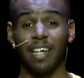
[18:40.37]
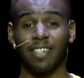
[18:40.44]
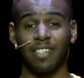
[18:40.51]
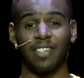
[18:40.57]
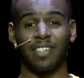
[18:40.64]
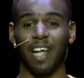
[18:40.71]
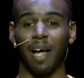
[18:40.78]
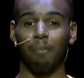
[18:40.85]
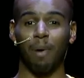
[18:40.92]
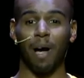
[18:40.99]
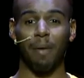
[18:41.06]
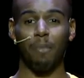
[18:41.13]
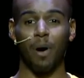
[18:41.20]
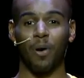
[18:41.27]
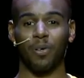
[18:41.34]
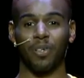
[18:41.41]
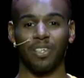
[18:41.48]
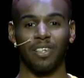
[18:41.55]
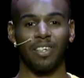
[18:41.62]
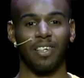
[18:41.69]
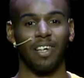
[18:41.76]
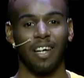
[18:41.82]
days in standby mode.
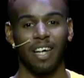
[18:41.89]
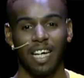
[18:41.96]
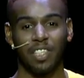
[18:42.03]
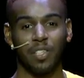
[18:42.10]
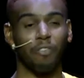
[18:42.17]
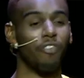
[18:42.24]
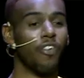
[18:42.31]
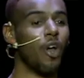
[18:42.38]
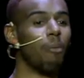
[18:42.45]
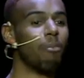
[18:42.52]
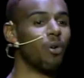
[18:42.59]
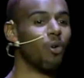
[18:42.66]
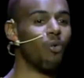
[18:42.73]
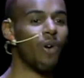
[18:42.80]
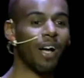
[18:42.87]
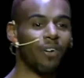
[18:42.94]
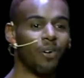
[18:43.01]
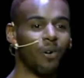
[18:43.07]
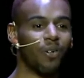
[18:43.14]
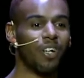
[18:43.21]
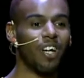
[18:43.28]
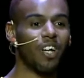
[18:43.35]
It's a phenomenal
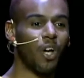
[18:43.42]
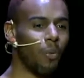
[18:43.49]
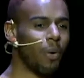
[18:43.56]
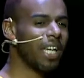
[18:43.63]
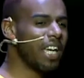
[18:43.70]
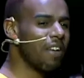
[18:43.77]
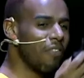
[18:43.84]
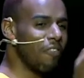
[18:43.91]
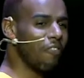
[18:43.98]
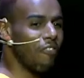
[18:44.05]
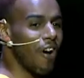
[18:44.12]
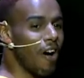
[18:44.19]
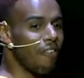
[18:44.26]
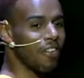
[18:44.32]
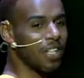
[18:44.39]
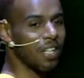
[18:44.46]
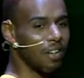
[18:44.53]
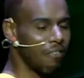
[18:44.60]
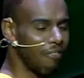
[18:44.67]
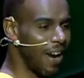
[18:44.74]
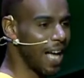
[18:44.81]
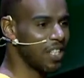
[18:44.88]
record, going even further
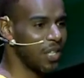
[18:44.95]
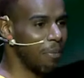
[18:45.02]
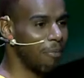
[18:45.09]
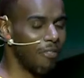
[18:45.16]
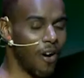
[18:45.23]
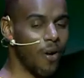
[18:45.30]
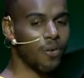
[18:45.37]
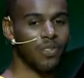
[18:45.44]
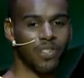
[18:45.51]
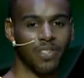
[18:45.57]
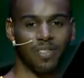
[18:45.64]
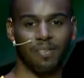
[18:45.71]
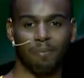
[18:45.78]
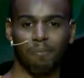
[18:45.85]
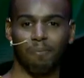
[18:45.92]
than the flagship phones.